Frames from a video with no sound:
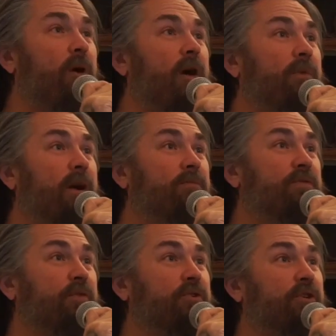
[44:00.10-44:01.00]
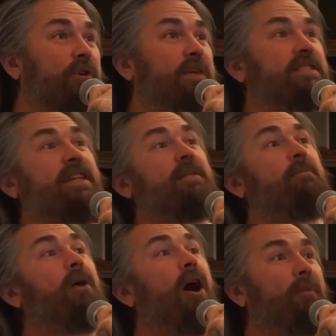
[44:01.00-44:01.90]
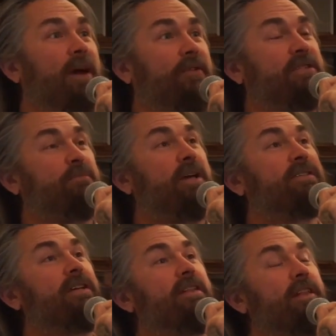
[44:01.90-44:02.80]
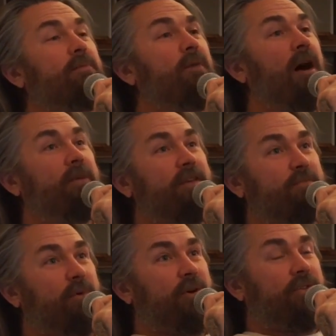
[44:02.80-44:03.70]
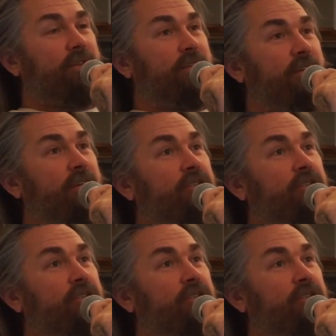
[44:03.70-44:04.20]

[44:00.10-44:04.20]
When the mom comes full term, they send the mom out into space, then the mom gives birth.